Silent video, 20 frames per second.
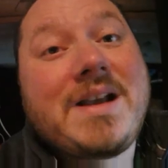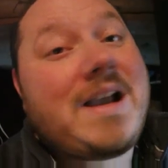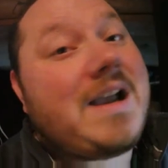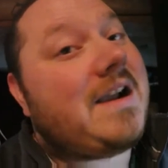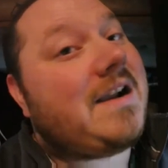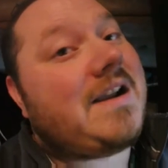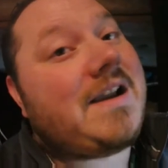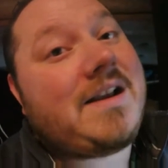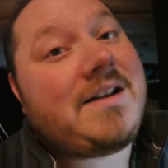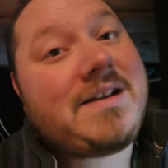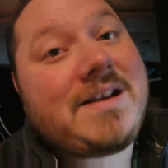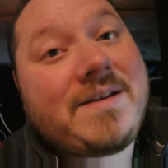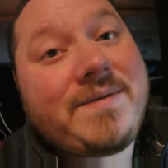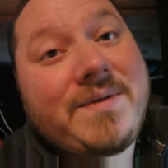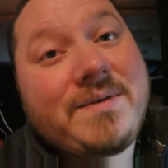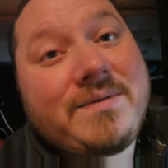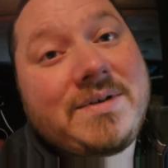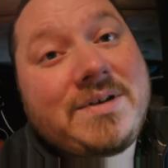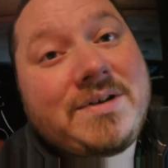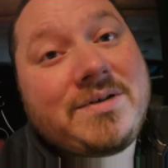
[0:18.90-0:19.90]
I can't give
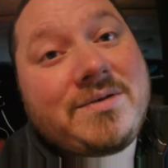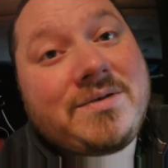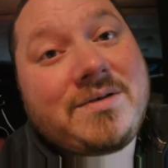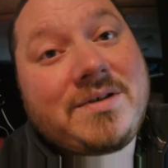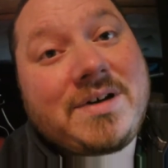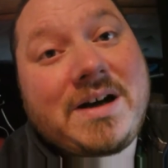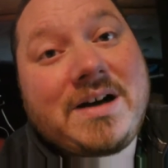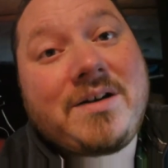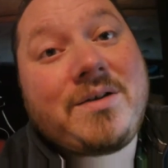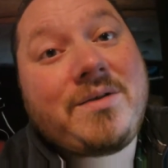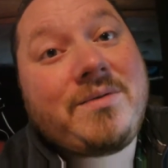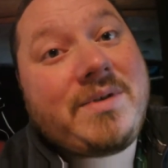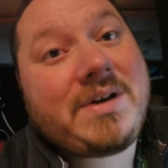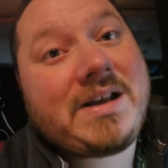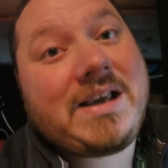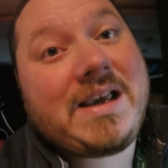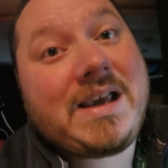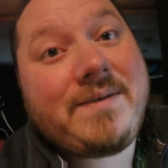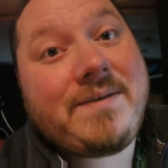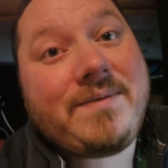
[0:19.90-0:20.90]
you a tour. I
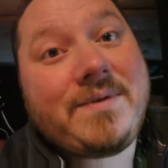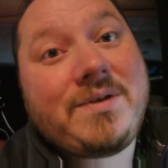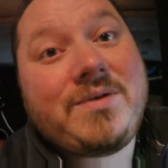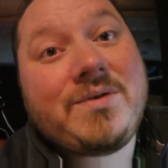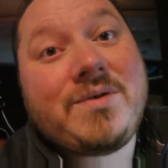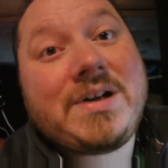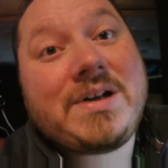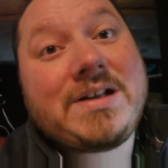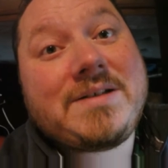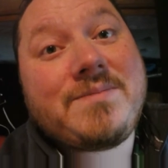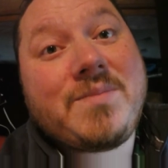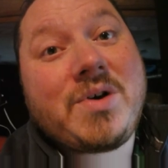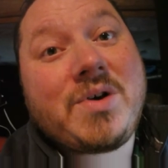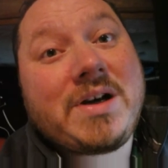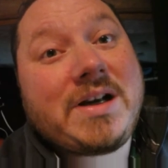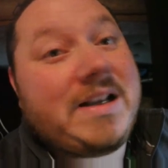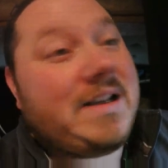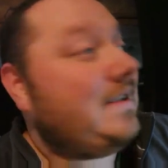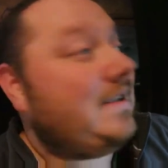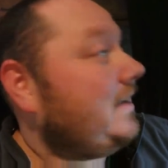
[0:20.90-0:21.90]
already gave a tour this
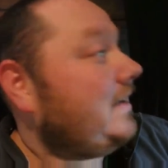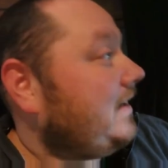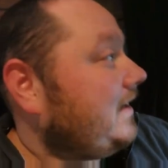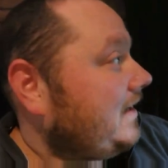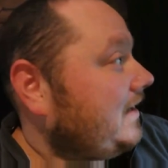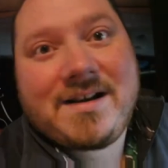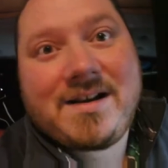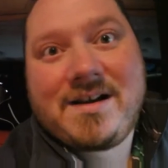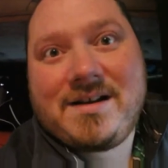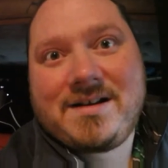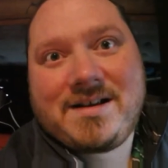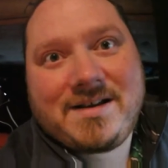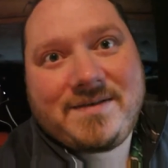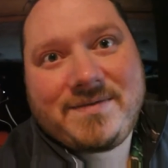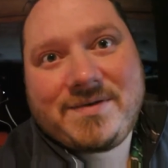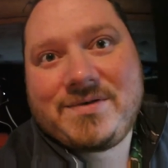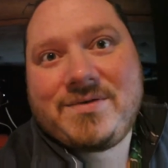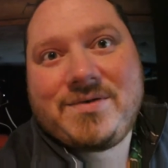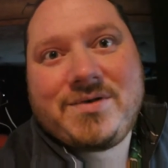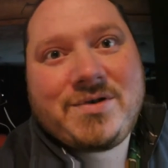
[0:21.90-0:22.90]
morning. But I can't
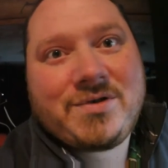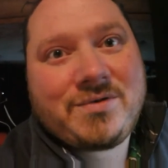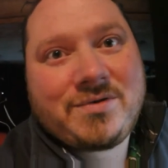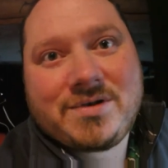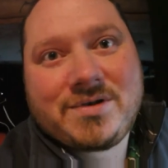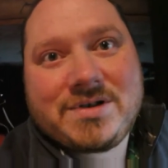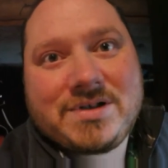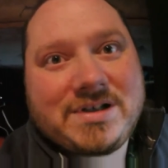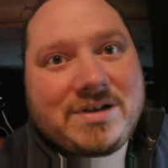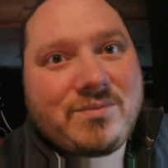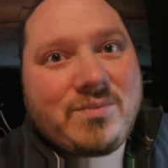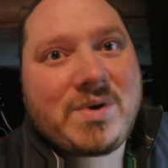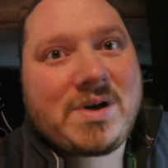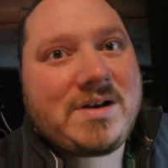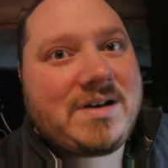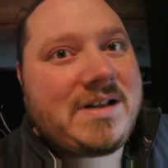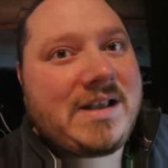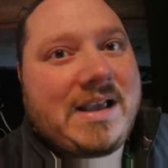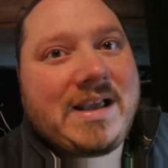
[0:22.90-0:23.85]
give 2 tours in one